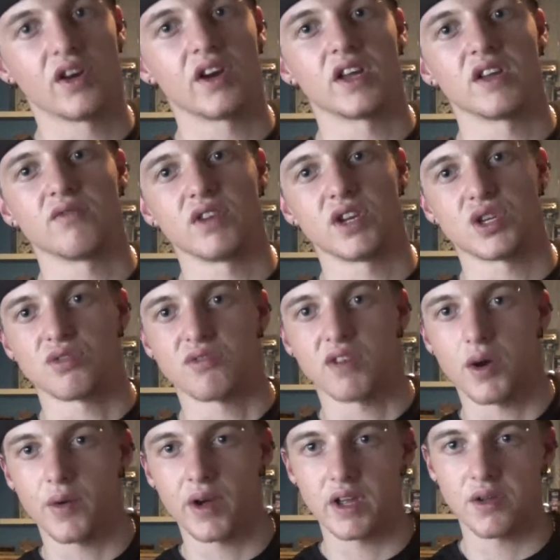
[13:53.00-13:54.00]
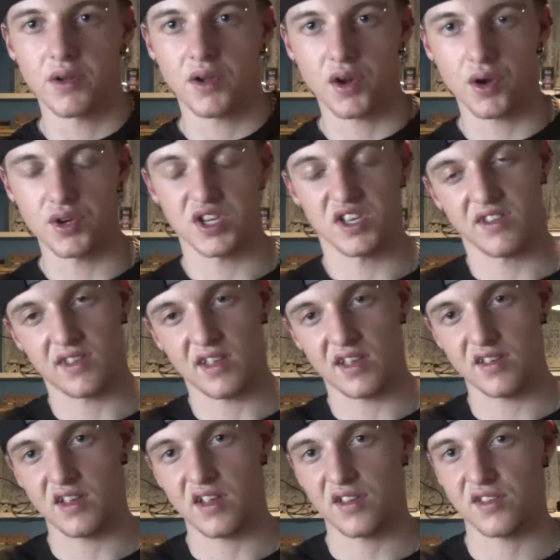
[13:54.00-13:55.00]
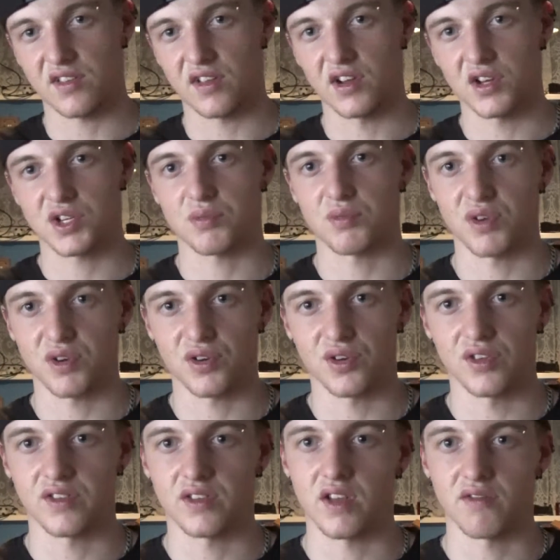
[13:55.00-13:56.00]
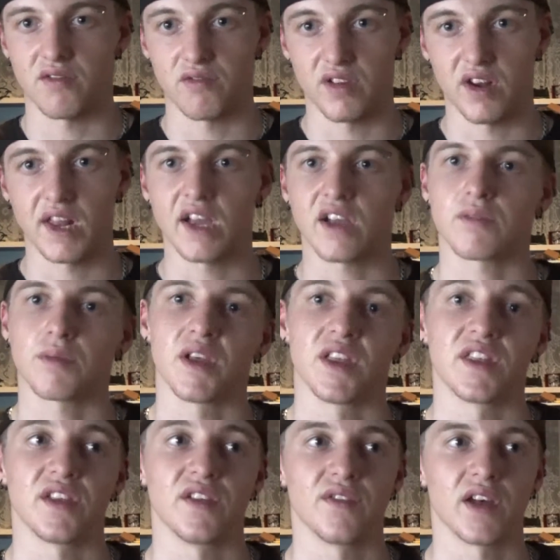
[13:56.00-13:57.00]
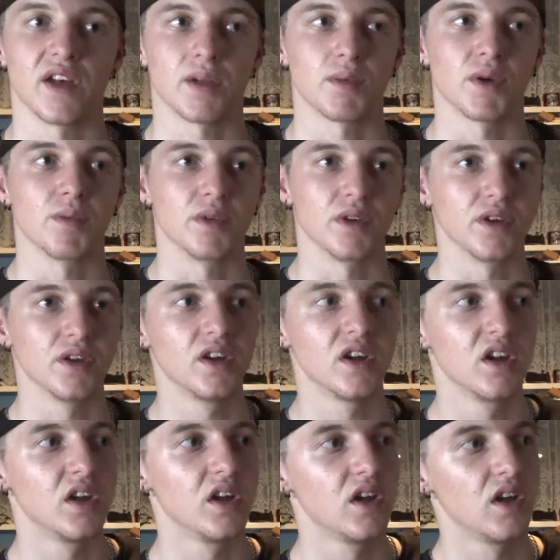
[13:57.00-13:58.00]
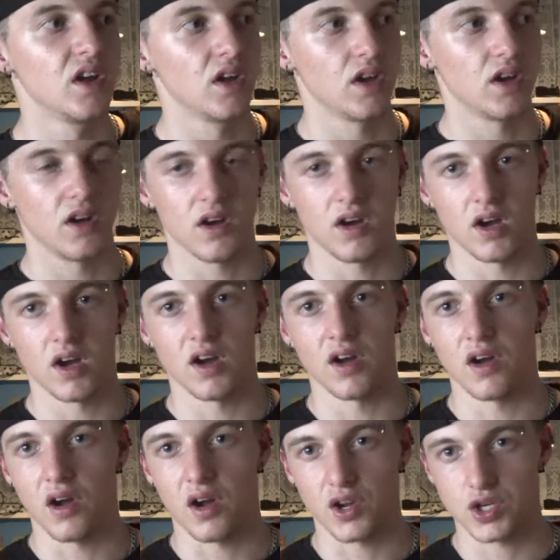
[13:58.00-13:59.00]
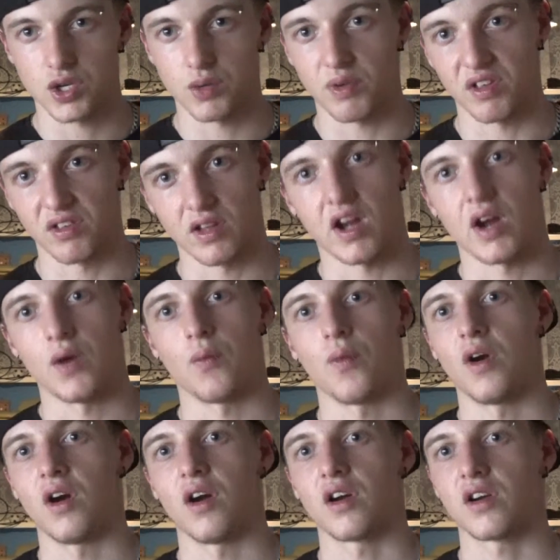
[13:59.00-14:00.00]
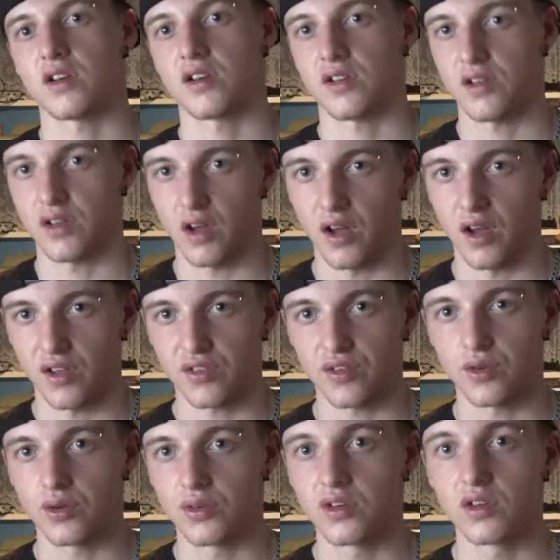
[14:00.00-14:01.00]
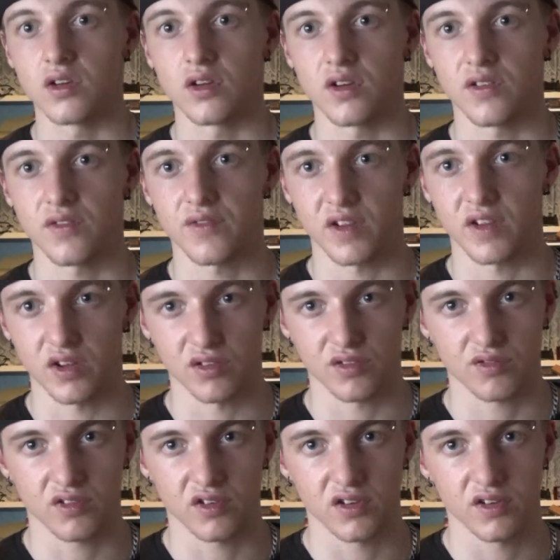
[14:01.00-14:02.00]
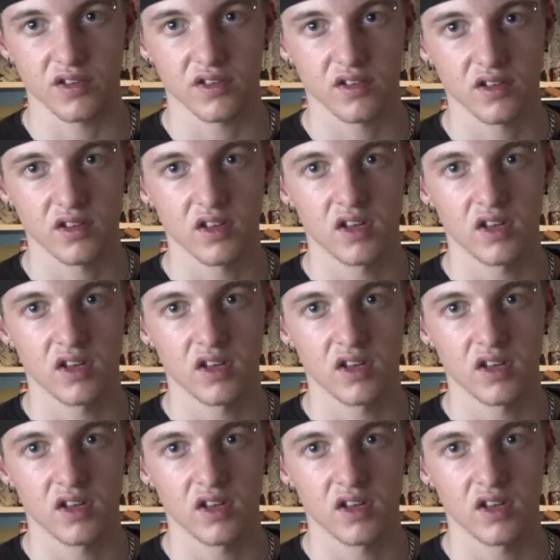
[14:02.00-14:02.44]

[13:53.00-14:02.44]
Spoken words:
any regional railway coaches as such, because they're really expensive at the moment. I should be starting work soon, fingers crossed.